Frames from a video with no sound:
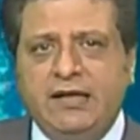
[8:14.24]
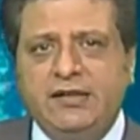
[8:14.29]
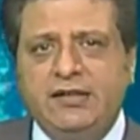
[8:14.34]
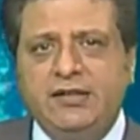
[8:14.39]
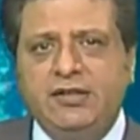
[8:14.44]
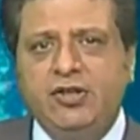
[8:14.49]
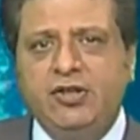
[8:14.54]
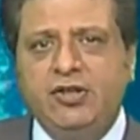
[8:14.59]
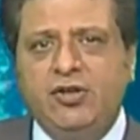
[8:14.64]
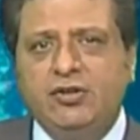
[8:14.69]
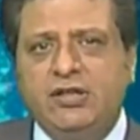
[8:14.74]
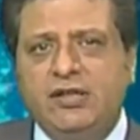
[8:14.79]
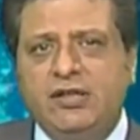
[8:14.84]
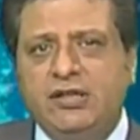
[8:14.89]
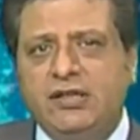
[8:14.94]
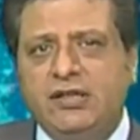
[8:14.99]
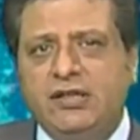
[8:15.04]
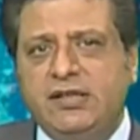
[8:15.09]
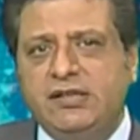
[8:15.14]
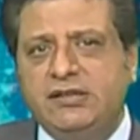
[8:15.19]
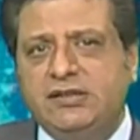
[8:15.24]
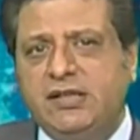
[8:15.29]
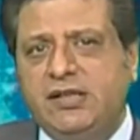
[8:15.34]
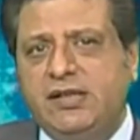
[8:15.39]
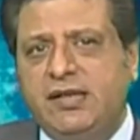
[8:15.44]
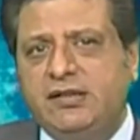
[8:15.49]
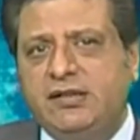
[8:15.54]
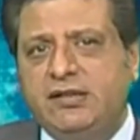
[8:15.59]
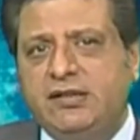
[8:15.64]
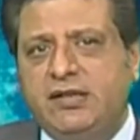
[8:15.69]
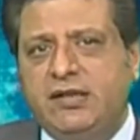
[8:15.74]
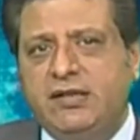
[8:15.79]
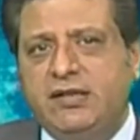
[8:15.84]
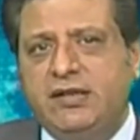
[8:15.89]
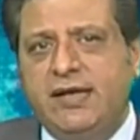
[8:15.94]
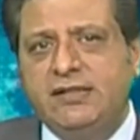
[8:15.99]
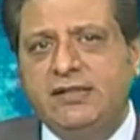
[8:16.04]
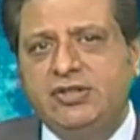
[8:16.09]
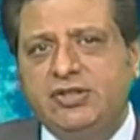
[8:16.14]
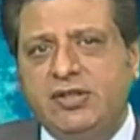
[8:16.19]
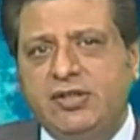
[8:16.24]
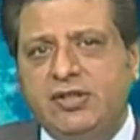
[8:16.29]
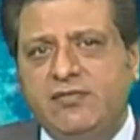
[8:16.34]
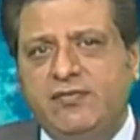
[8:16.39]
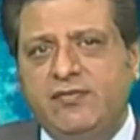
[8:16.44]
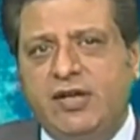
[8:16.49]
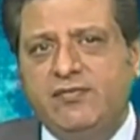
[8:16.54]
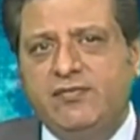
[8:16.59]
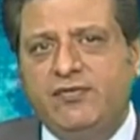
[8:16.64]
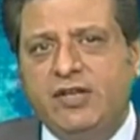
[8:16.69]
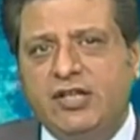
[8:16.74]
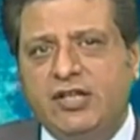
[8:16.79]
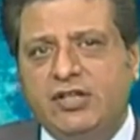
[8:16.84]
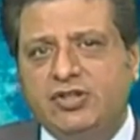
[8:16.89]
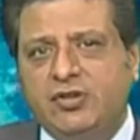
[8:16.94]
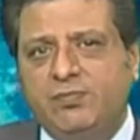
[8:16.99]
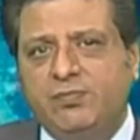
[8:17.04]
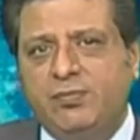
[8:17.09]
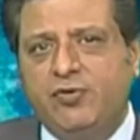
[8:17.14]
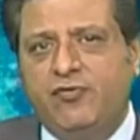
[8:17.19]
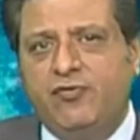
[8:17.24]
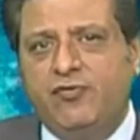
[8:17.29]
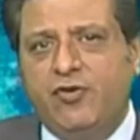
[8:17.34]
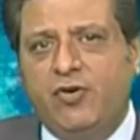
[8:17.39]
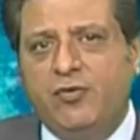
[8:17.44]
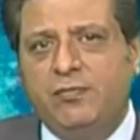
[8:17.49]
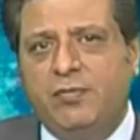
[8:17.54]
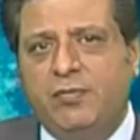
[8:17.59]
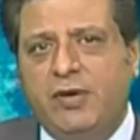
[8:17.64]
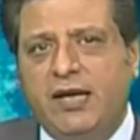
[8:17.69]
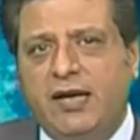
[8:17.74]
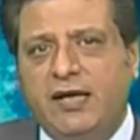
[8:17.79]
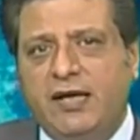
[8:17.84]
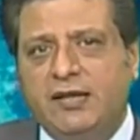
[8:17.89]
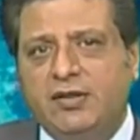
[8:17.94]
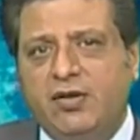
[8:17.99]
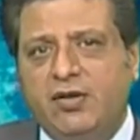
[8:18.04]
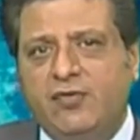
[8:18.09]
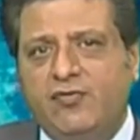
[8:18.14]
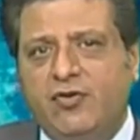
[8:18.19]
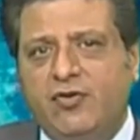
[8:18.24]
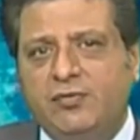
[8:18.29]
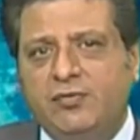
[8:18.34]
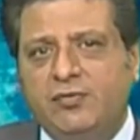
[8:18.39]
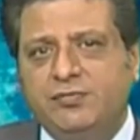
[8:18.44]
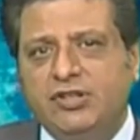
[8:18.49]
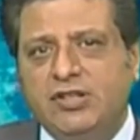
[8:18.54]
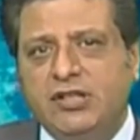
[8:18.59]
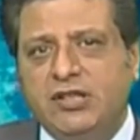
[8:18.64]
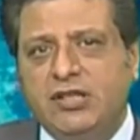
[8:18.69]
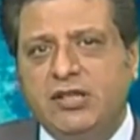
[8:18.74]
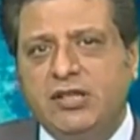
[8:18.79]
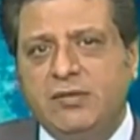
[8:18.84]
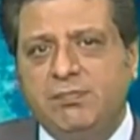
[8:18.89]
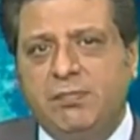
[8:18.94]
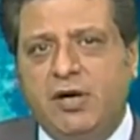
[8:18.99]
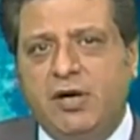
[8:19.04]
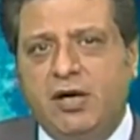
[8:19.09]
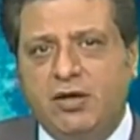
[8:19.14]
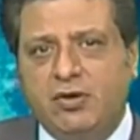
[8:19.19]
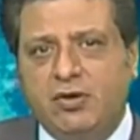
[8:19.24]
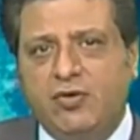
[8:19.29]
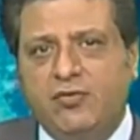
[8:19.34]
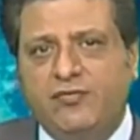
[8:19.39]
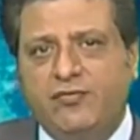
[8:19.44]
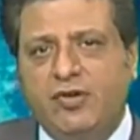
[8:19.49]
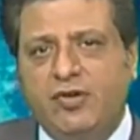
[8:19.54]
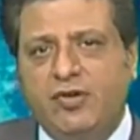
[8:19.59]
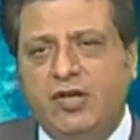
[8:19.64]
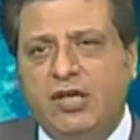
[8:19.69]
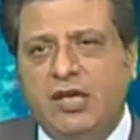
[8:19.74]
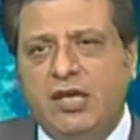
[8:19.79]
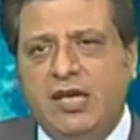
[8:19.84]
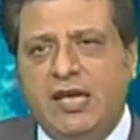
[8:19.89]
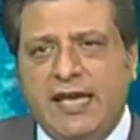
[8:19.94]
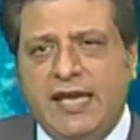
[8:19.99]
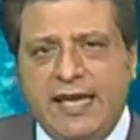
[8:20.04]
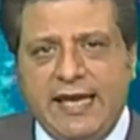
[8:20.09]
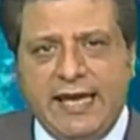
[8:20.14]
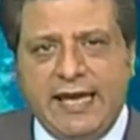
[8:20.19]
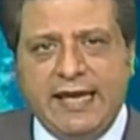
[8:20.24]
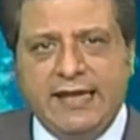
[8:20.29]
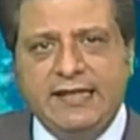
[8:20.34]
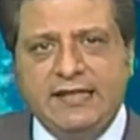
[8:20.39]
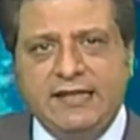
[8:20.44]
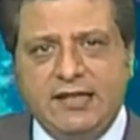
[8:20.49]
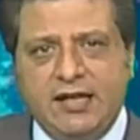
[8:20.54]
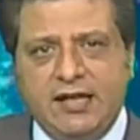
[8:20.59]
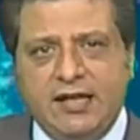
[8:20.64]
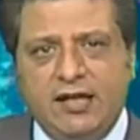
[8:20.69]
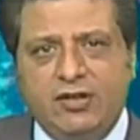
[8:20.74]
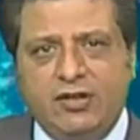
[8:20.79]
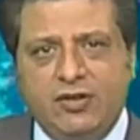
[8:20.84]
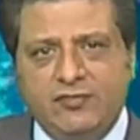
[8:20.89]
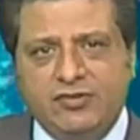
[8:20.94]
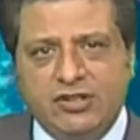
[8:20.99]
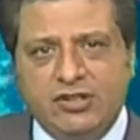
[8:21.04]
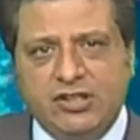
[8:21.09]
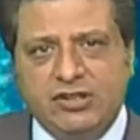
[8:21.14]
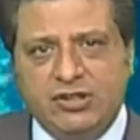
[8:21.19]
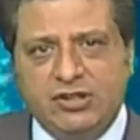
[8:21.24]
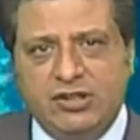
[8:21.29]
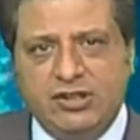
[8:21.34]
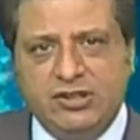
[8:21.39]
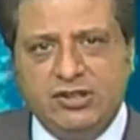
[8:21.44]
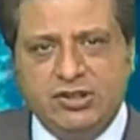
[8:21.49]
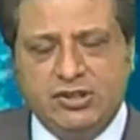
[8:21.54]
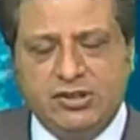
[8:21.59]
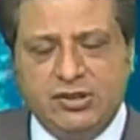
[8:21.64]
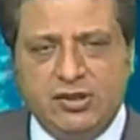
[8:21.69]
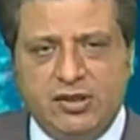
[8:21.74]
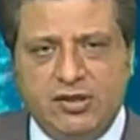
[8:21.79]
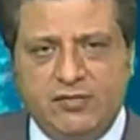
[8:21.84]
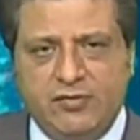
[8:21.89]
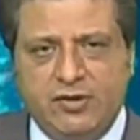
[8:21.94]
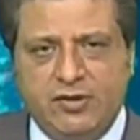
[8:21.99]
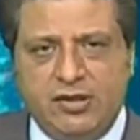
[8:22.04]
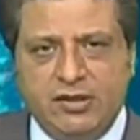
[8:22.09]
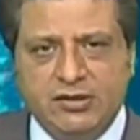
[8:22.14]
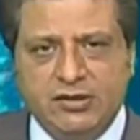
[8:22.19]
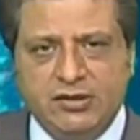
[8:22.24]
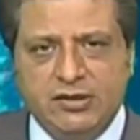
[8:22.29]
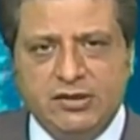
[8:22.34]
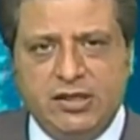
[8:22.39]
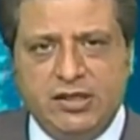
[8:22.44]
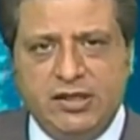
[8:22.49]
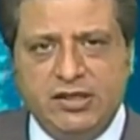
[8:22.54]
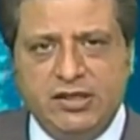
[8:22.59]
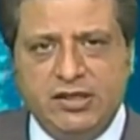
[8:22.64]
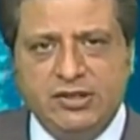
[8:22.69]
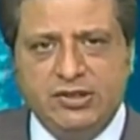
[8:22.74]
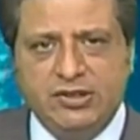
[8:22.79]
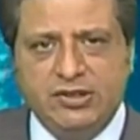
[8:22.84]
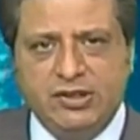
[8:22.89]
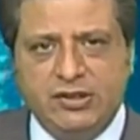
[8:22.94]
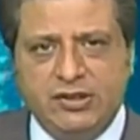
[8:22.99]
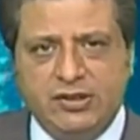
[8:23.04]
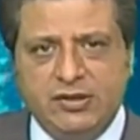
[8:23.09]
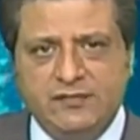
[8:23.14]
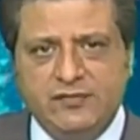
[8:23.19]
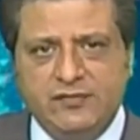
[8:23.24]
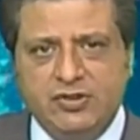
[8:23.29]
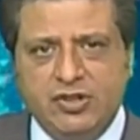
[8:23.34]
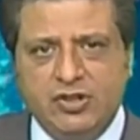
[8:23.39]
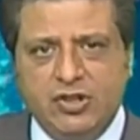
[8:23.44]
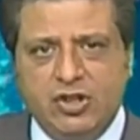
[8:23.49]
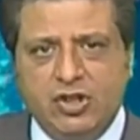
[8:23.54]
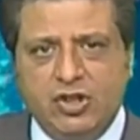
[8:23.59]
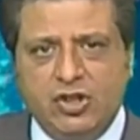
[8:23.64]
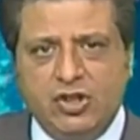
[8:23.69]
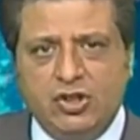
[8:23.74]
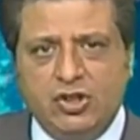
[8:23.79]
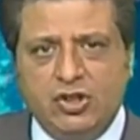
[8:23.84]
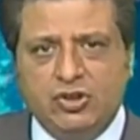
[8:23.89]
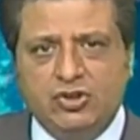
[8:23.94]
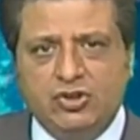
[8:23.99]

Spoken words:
Identity authentication and credential verification performed by NADRA forms a key part of any kind of such digital governance initiatives.